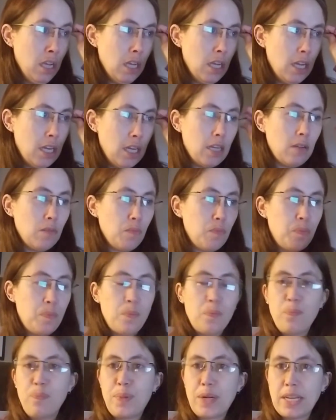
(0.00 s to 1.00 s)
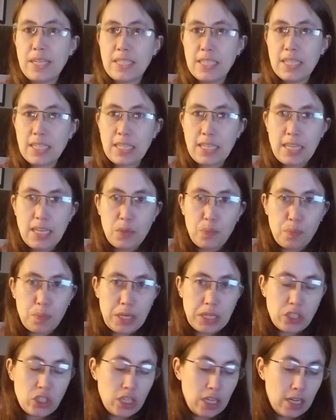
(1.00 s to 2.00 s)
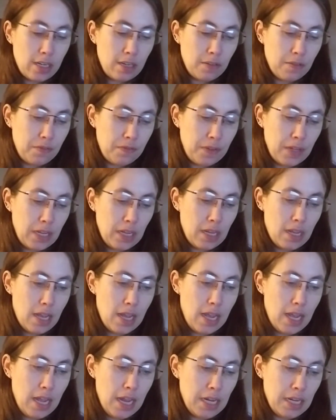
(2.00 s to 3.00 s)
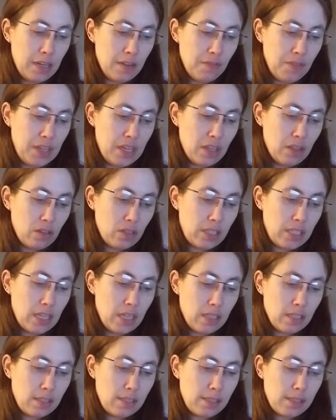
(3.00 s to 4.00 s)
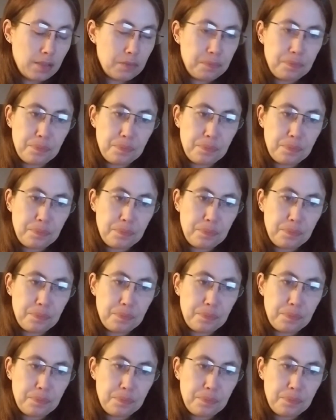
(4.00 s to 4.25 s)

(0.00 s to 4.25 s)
But I didn't get much out of any of the other scents